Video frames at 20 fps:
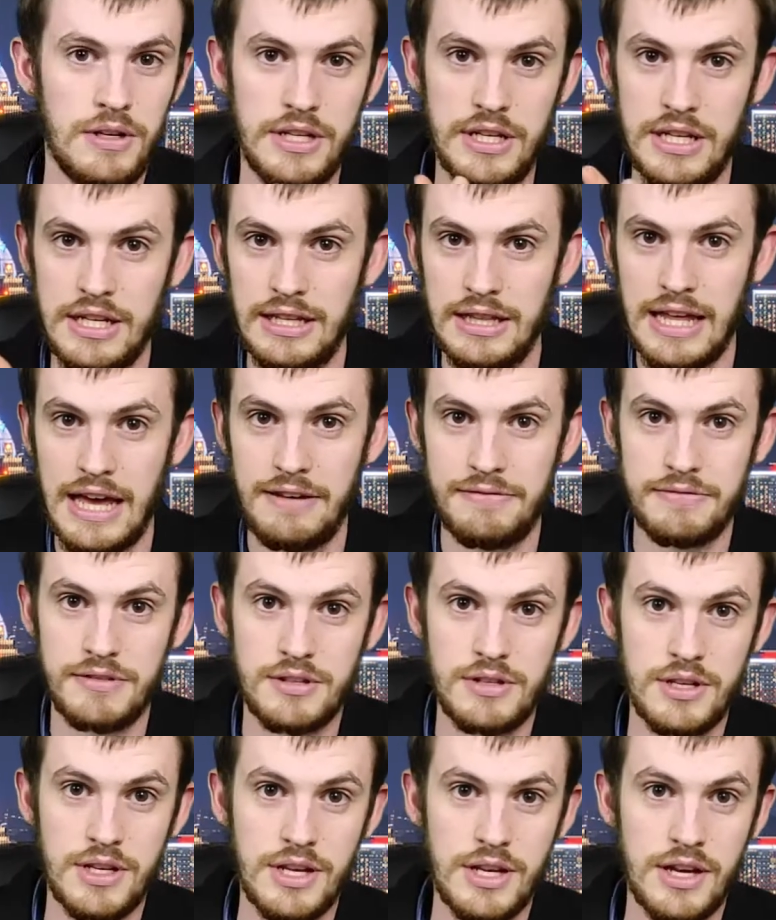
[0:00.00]
he left
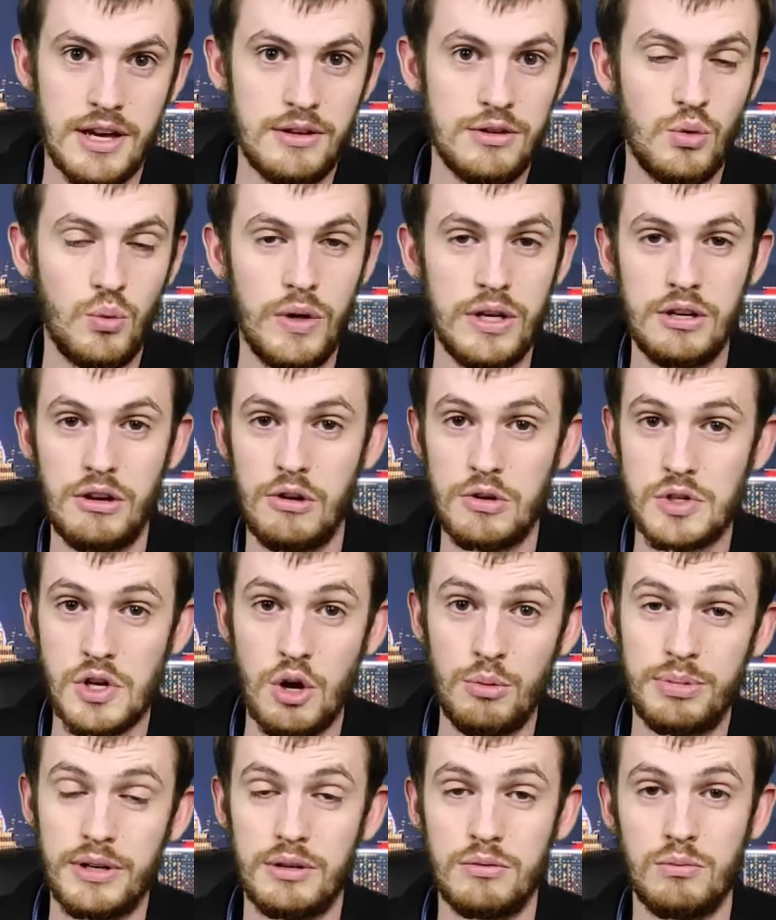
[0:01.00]
the windows
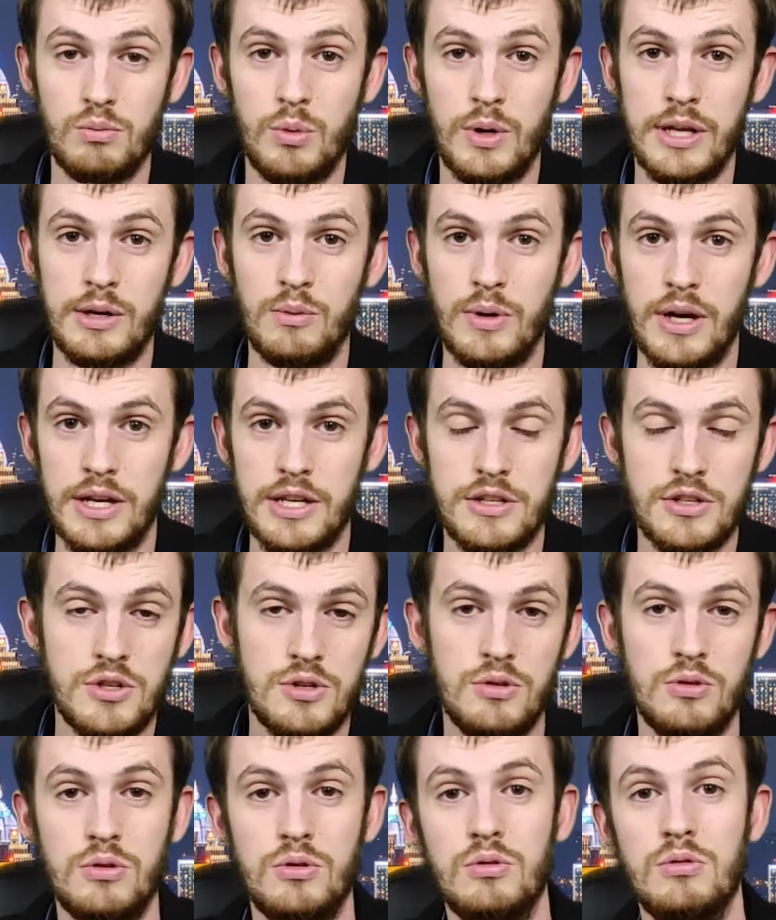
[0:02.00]
open when he went
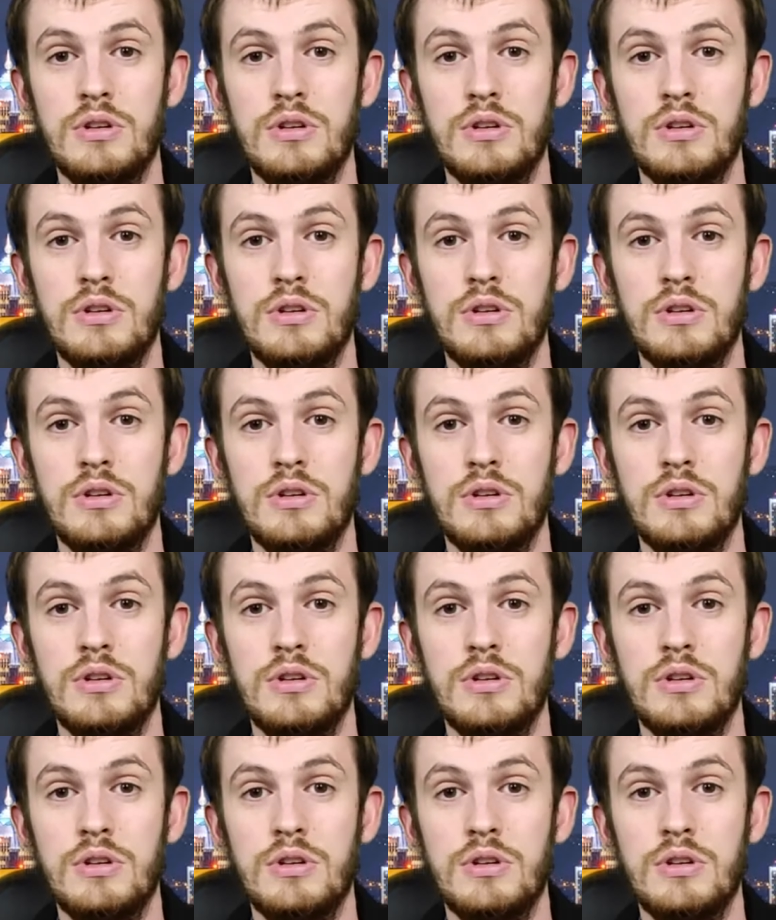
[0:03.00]
into